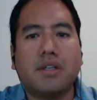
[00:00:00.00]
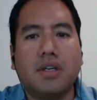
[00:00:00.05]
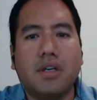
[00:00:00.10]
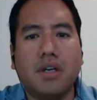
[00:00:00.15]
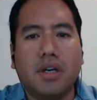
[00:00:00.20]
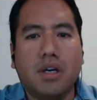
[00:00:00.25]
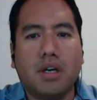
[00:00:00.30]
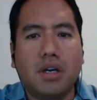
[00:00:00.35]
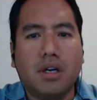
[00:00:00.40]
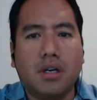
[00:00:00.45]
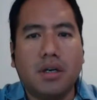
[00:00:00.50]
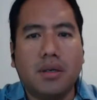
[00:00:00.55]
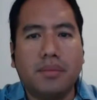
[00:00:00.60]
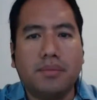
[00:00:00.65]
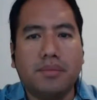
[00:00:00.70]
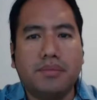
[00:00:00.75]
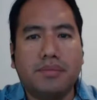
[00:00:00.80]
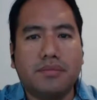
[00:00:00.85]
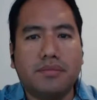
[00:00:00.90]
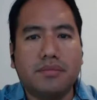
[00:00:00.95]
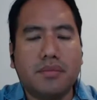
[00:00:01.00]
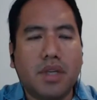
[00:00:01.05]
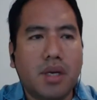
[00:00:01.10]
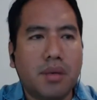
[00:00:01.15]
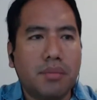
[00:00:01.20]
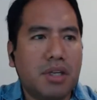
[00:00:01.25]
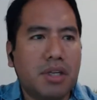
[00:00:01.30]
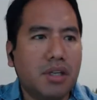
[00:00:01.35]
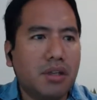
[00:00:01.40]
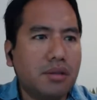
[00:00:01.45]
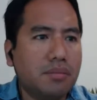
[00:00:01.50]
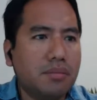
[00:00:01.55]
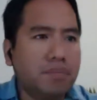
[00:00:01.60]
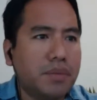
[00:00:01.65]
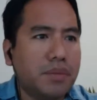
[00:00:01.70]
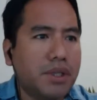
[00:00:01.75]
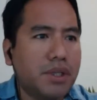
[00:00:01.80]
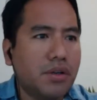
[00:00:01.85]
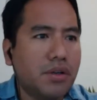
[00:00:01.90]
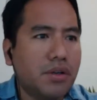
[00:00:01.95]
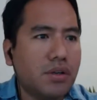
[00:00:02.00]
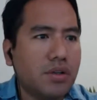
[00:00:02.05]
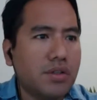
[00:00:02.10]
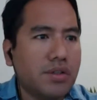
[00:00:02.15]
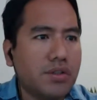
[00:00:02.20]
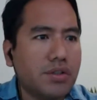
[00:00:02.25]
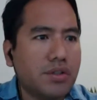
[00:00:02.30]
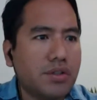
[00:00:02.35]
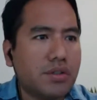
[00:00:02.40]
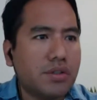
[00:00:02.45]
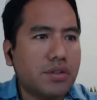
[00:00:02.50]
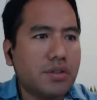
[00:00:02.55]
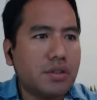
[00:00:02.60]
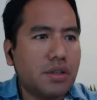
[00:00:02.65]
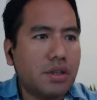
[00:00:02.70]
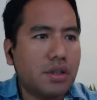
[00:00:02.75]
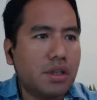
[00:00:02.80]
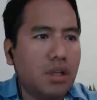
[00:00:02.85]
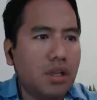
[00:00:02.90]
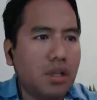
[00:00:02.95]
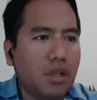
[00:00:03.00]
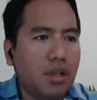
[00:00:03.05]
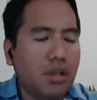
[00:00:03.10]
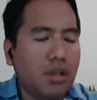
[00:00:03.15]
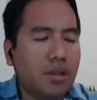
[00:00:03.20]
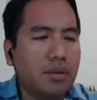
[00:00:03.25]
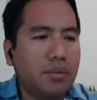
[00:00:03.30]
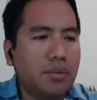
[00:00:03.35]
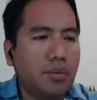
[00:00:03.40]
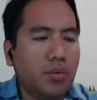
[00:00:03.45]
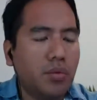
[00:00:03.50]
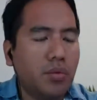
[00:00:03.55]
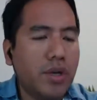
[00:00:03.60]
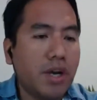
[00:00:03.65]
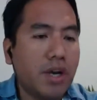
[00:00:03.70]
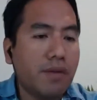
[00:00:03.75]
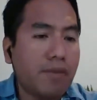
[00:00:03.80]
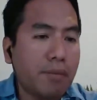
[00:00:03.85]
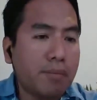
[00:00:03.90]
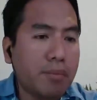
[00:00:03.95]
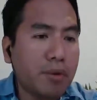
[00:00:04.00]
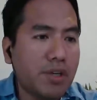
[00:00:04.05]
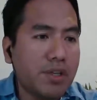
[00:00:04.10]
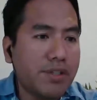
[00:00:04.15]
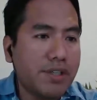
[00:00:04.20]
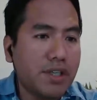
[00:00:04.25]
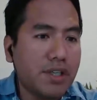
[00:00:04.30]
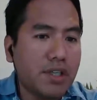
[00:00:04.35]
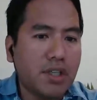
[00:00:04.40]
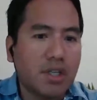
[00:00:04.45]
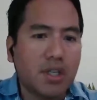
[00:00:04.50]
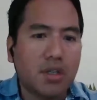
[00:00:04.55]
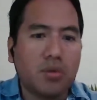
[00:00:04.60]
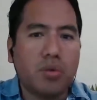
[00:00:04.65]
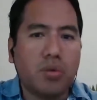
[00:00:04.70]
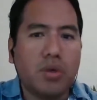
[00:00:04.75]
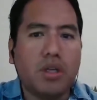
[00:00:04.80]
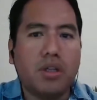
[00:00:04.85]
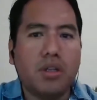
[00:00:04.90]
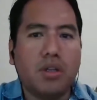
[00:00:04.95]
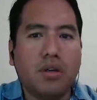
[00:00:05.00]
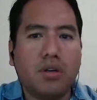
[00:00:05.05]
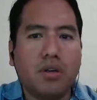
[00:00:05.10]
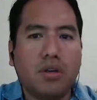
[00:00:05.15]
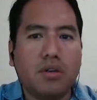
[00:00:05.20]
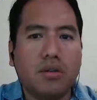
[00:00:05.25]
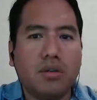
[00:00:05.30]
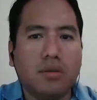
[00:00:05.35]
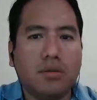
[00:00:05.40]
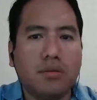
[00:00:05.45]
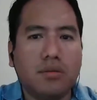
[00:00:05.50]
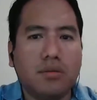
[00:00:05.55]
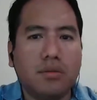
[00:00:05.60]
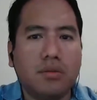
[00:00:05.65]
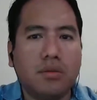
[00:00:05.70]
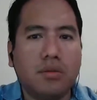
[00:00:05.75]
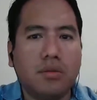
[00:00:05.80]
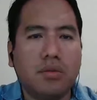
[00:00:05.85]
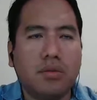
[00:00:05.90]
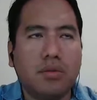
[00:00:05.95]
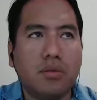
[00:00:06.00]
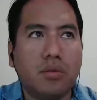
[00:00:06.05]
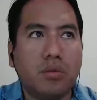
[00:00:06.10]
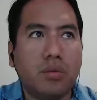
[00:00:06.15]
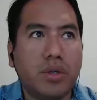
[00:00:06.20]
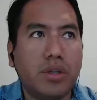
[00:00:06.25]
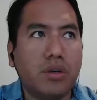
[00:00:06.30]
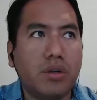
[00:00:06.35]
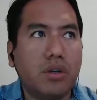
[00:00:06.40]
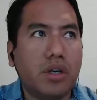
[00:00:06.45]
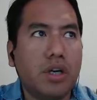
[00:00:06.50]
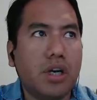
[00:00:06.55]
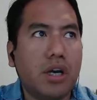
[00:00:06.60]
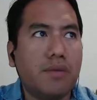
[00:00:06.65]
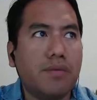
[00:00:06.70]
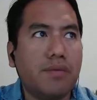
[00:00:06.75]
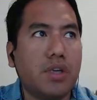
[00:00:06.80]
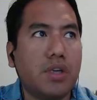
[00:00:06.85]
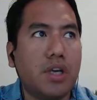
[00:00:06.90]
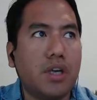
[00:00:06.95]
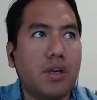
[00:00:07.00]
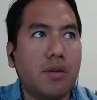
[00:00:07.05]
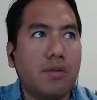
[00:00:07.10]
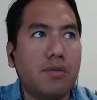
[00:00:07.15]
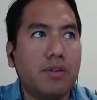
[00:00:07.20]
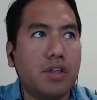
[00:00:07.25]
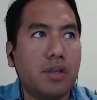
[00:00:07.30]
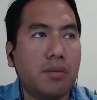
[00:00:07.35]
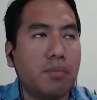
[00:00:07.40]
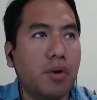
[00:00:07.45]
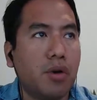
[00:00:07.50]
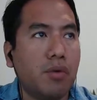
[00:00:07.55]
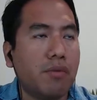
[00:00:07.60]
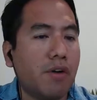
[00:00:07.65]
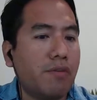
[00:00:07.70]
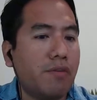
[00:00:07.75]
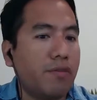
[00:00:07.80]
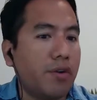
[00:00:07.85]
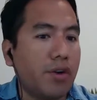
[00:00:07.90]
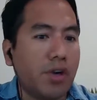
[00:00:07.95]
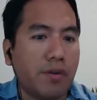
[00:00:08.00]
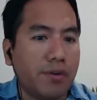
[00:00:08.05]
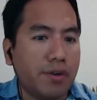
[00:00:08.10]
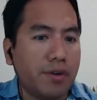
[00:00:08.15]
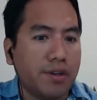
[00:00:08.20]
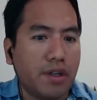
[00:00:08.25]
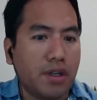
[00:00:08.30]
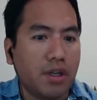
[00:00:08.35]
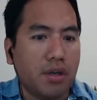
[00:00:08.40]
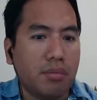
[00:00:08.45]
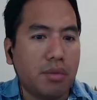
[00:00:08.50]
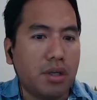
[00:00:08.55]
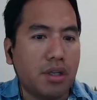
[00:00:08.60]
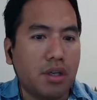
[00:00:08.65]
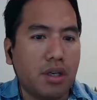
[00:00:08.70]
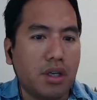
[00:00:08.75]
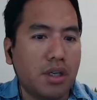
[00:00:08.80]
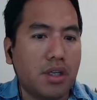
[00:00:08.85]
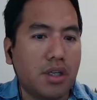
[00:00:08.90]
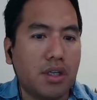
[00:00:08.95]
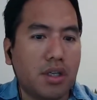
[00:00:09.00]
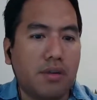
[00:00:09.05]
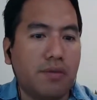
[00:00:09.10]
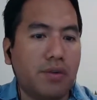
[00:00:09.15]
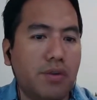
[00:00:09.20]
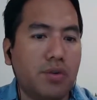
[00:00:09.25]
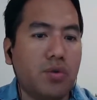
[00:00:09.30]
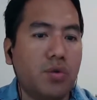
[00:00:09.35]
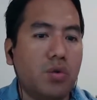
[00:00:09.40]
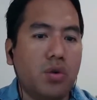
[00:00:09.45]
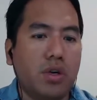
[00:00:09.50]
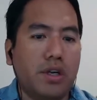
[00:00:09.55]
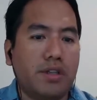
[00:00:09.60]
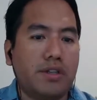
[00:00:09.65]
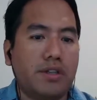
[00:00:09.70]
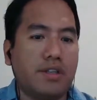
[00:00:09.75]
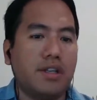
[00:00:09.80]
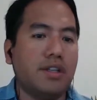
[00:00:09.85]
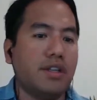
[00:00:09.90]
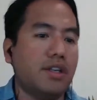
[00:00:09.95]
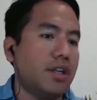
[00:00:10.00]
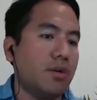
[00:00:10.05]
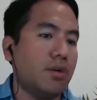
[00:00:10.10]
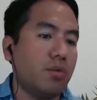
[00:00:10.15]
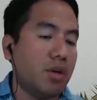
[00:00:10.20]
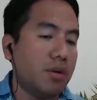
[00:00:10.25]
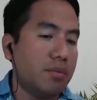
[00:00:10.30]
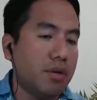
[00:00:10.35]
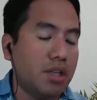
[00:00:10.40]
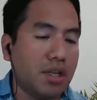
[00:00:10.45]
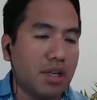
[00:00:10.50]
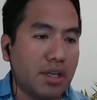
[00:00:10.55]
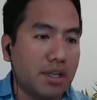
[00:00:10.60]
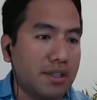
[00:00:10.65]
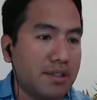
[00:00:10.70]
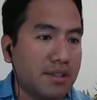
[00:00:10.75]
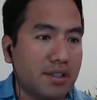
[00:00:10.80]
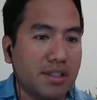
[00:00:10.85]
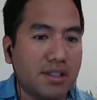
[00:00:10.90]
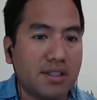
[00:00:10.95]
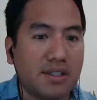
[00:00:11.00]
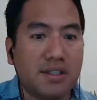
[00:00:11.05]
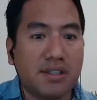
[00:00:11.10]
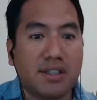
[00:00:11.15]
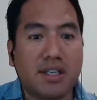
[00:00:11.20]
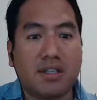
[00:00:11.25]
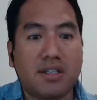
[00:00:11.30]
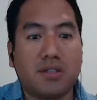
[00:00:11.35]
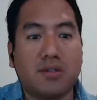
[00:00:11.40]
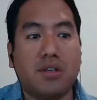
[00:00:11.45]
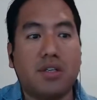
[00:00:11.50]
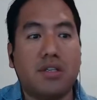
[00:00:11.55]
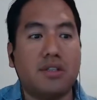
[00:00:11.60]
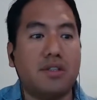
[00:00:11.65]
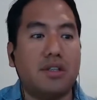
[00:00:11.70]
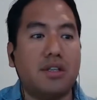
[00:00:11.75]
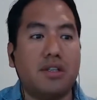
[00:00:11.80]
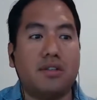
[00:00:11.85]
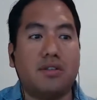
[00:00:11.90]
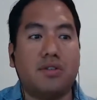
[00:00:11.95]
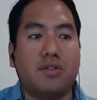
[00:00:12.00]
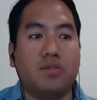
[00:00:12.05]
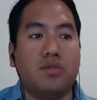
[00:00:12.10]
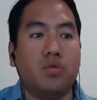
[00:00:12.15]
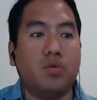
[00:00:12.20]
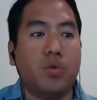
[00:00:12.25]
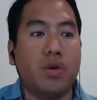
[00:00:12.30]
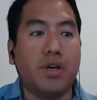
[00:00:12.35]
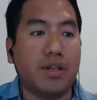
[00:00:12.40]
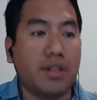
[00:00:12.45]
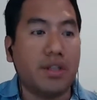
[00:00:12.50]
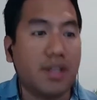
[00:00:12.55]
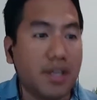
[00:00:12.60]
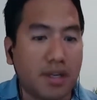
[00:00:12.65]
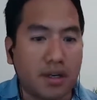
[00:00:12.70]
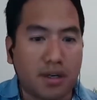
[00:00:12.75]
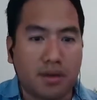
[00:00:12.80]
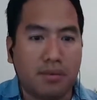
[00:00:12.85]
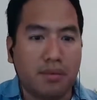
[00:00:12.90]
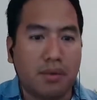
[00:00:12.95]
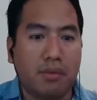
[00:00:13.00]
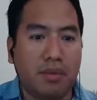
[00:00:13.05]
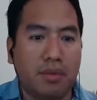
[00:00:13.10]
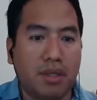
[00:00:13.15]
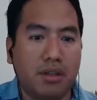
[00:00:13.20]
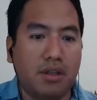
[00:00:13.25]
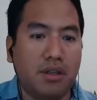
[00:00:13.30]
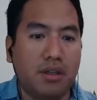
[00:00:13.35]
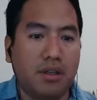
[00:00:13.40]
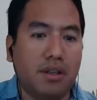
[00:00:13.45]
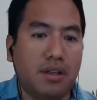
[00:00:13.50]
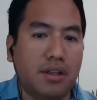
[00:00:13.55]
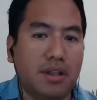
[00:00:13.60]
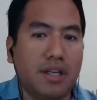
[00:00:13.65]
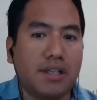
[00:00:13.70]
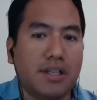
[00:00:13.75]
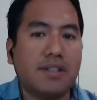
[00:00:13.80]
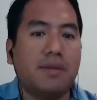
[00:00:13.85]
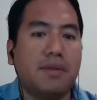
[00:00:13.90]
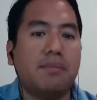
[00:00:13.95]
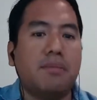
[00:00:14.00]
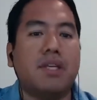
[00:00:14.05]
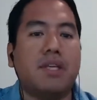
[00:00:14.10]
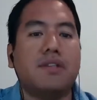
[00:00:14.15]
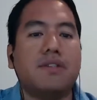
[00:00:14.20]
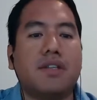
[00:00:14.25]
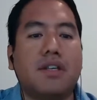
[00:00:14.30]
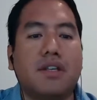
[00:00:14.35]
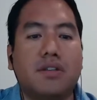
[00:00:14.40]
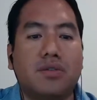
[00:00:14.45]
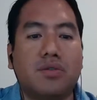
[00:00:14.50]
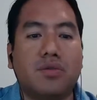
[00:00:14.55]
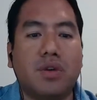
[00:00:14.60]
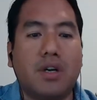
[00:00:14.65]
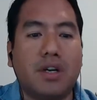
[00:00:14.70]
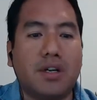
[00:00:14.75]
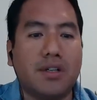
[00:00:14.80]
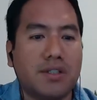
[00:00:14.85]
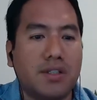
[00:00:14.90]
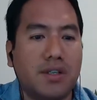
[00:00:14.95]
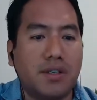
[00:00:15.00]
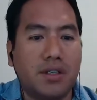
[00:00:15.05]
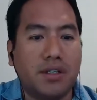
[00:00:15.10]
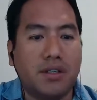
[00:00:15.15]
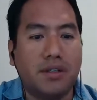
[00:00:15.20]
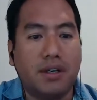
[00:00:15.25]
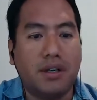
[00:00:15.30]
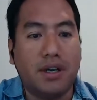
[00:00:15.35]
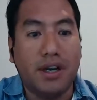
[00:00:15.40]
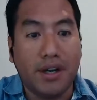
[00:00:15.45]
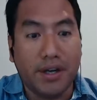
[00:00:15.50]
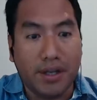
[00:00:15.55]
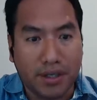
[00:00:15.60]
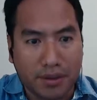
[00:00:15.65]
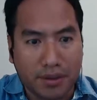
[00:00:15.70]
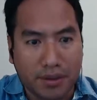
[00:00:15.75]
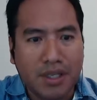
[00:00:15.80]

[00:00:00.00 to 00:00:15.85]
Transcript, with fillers: Um, I mean, because um, we have a policy that we don't we don't have to give diploma for everything. I mean, like if you attended a webinar, is this is actually that you were there. I mean, doesn't mean that you actually learn.